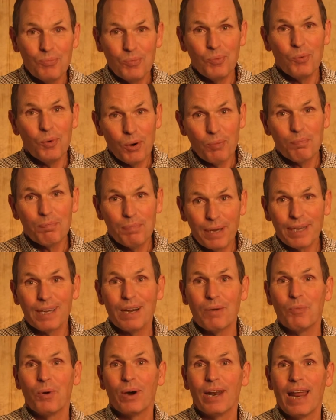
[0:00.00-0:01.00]
we'll pick
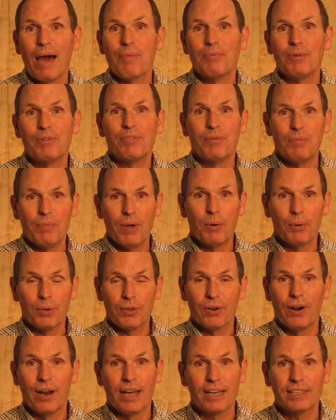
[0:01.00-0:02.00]
up what happened from there with
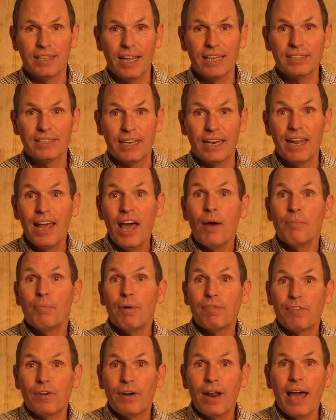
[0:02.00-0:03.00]
our next lesson. But
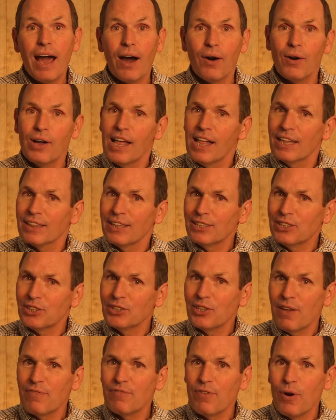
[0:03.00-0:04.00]
for now, let's
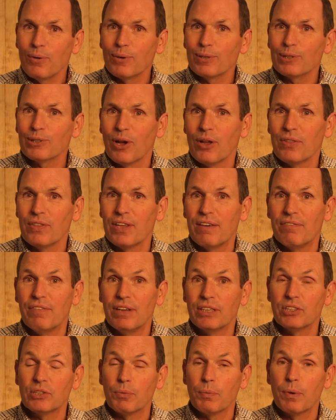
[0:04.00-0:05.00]
stay focused on the
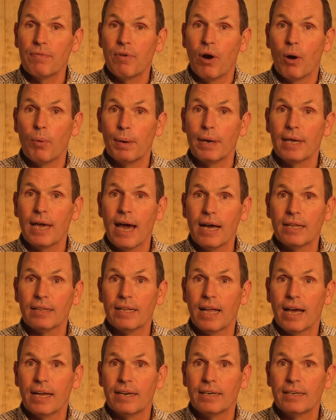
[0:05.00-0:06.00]
events that we've already
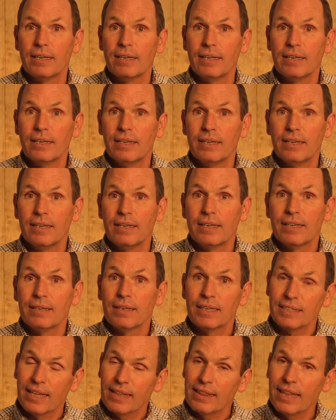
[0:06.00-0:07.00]
outlined,
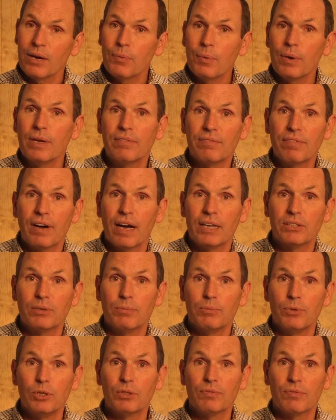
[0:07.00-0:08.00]
because I think we can find
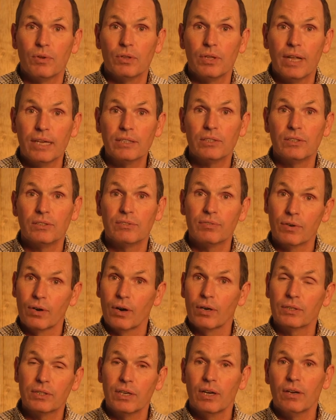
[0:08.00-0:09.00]
some useful lessons for
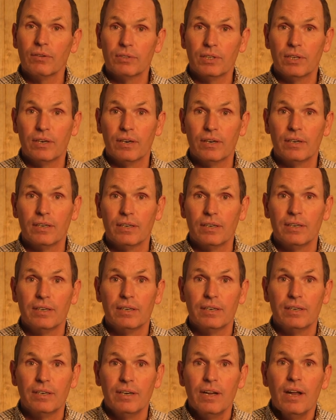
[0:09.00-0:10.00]
ourselves here.
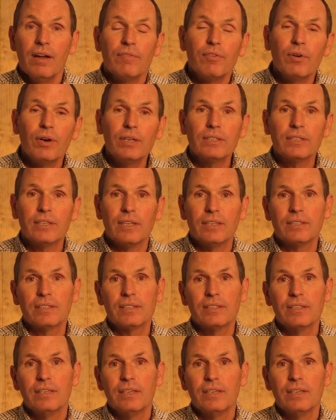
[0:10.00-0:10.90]
For instance,